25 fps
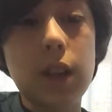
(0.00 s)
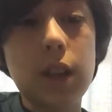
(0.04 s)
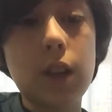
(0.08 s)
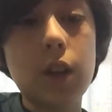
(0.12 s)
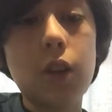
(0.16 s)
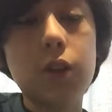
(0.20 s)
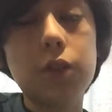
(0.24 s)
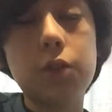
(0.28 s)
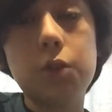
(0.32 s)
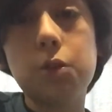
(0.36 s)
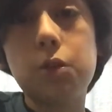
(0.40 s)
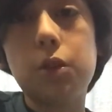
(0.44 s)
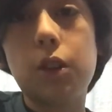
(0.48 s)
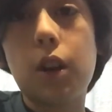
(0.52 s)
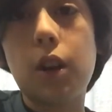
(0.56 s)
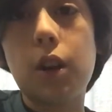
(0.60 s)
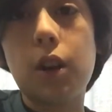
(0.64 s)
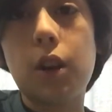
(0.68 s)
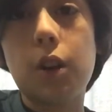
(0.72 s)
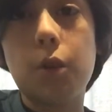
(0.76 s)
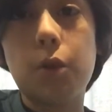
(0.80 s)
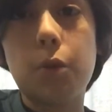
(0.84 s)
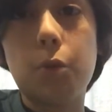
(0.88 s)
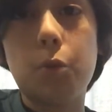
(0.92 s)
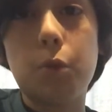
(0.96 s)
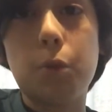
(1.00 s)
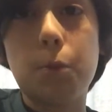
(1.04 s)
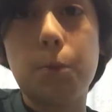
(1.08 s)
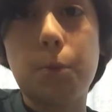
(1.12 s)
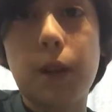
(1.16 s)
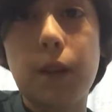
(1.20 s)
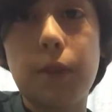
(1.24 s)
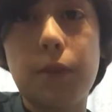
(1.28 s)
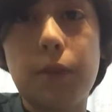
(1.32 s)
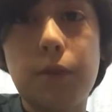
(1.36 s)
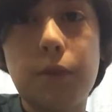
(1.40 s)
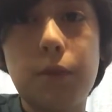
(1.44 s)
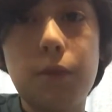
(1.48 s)
I also saw it with
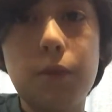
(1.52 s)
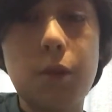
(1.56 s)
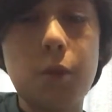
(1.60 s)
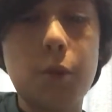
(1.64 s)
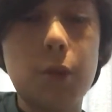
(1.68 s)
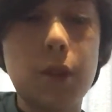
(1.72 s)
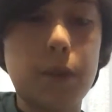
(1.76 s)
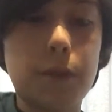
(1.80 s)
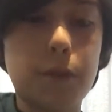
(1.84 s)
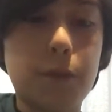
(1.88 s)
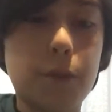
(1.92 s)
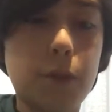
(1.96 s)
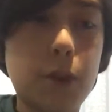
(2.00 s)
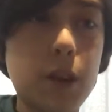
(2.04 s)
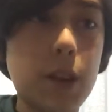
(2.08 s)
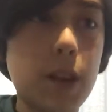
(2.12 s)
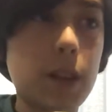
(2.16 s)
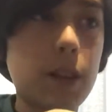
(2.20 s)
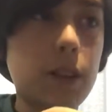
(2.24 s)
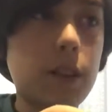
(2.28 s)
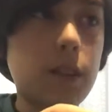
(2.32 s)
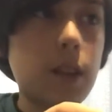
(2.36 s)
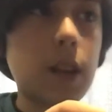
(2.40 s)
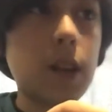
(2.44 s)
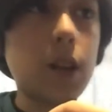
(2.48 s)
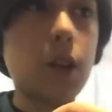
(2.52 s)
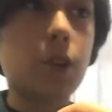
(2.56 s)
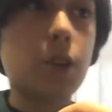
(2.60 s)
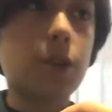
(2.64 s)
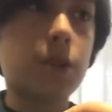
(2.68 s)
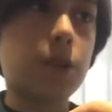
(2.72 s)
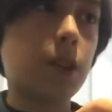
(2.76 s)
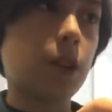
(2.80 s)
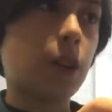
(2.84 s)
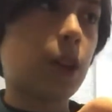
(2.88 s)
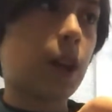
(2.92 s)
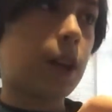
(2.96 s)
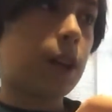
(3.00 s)
my uh, with a friend, and
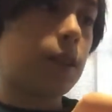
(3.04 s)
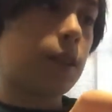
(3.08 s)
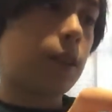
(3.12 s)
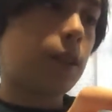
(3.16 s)
also liked